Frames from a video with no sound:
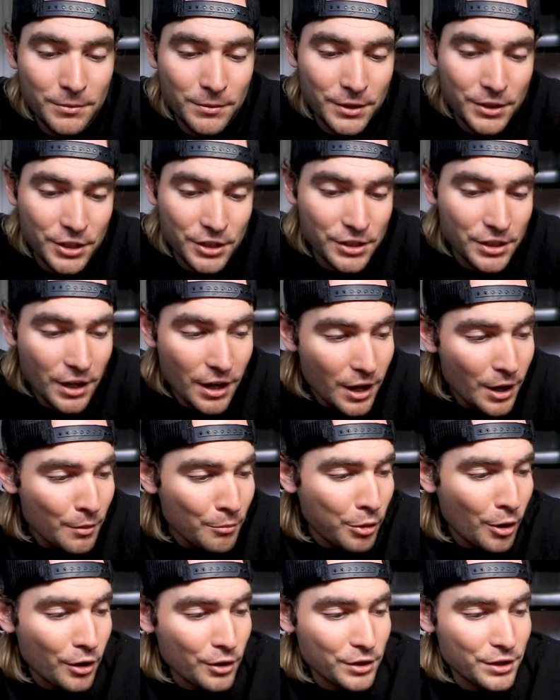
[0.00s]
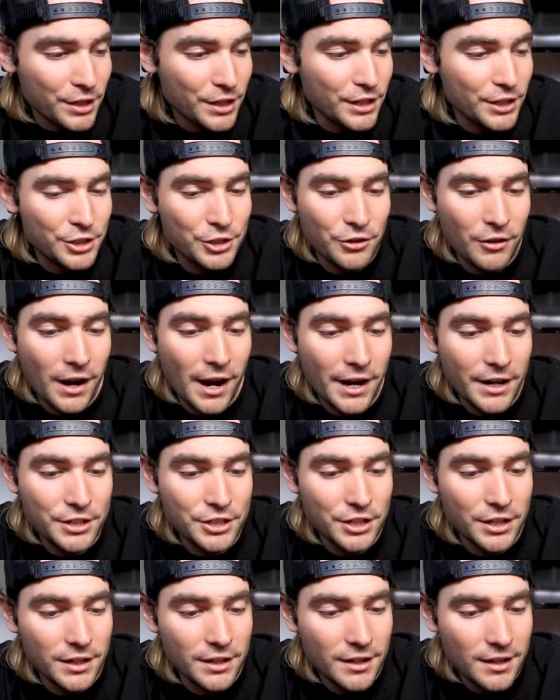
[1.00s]
which is part of the
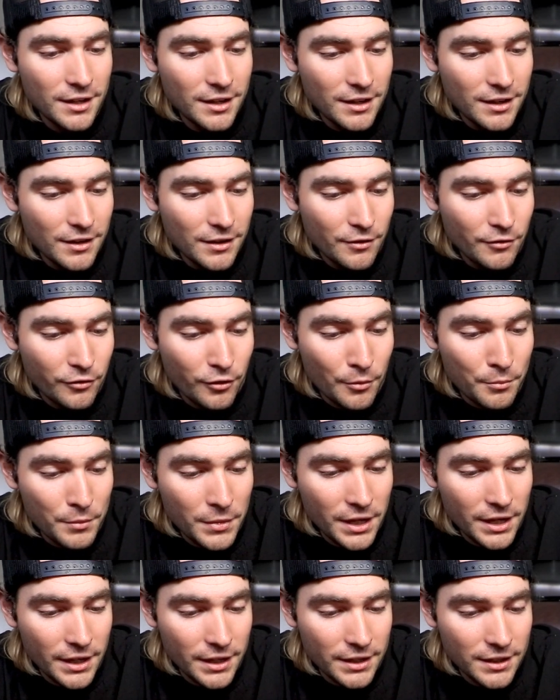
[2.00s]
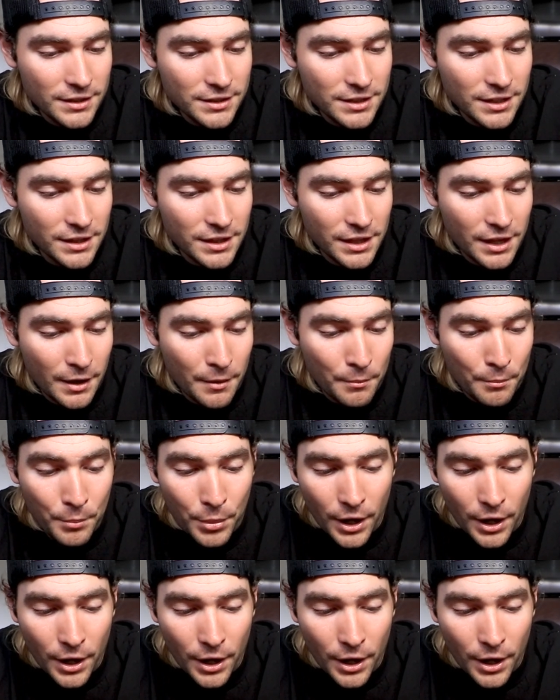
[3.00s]
attraction for me to them.